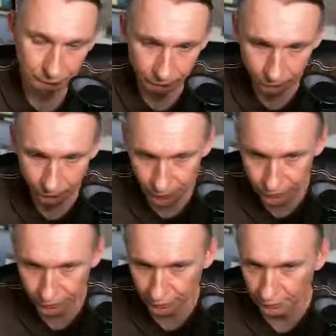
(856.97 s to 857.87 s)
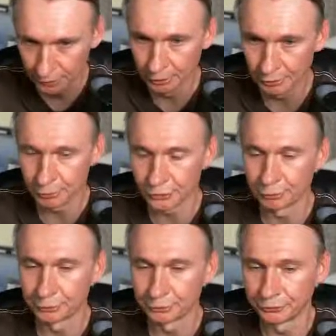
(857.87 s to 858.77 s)
was
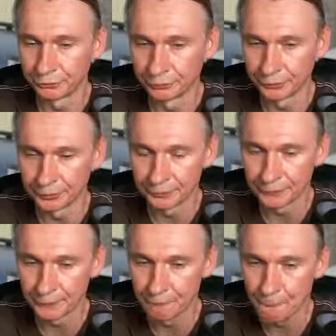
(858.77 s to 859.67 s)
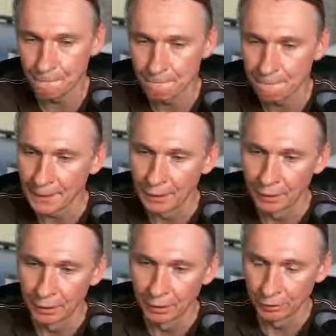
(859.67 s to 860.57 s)
possible to do with it.
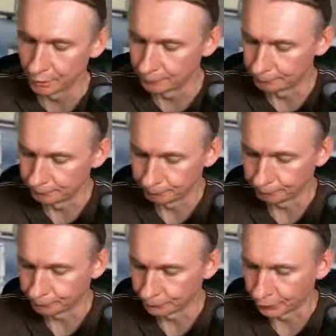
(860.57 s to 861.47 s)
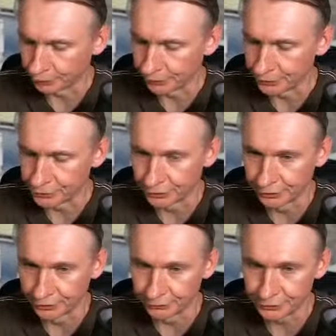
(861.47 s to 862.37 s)
Okay, let's
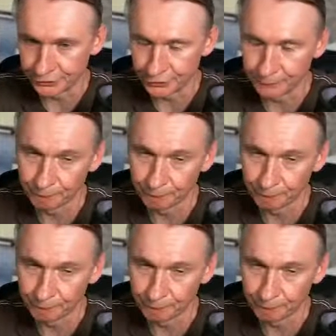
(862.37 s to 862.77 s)
clear this.